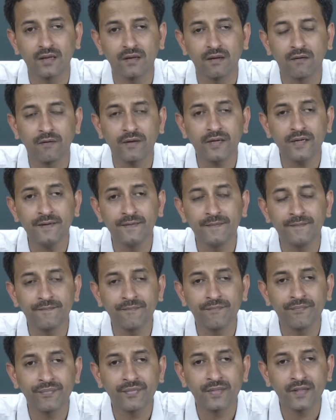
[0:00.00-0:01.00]
Okay?
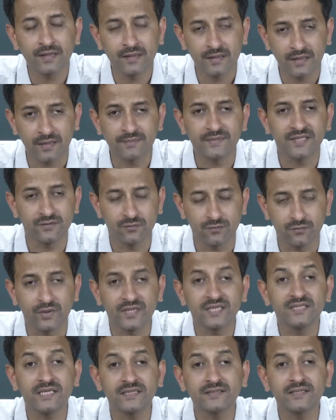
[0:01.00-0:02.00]
I mean,
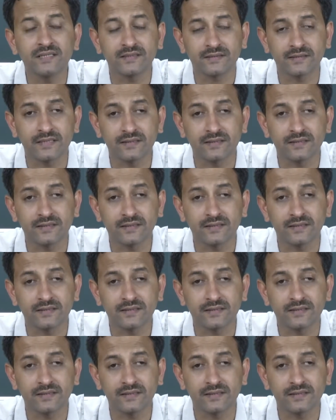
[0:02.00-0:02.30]
what is ethics?